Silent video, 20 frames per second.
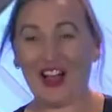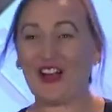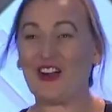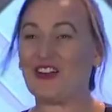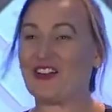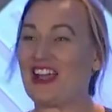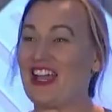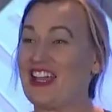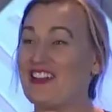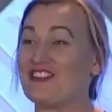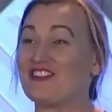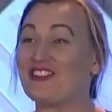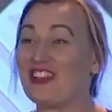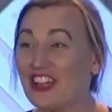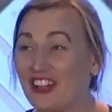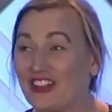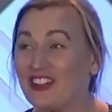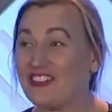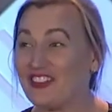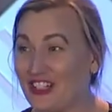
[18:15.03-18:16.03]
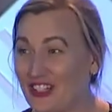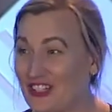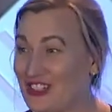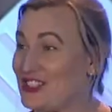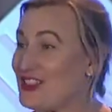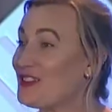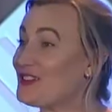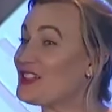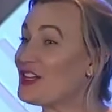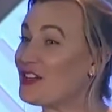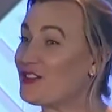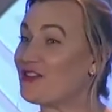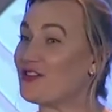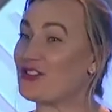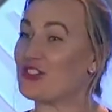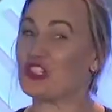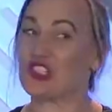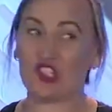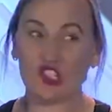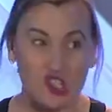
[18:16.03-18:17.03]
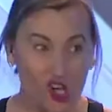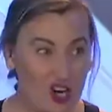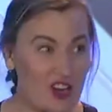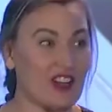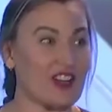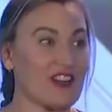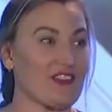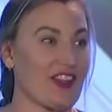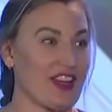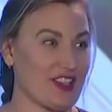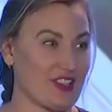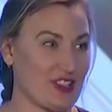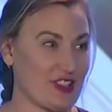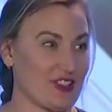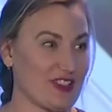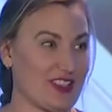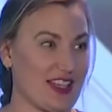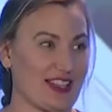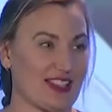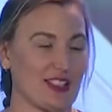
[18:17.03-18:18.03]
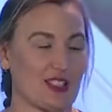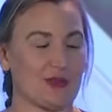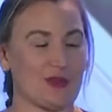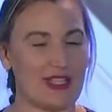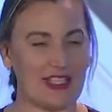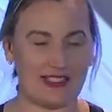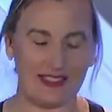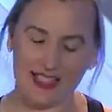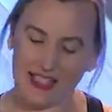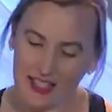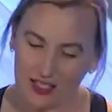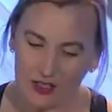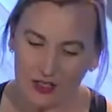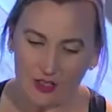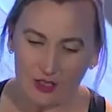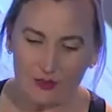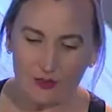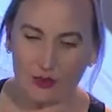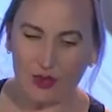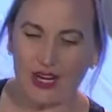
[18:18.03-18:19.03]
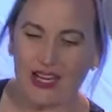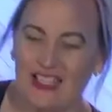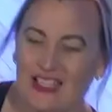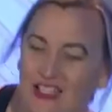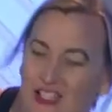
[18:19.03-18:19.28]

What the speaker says: Okay, very, very good. So that was our first chunk of exercise. So we can take a little break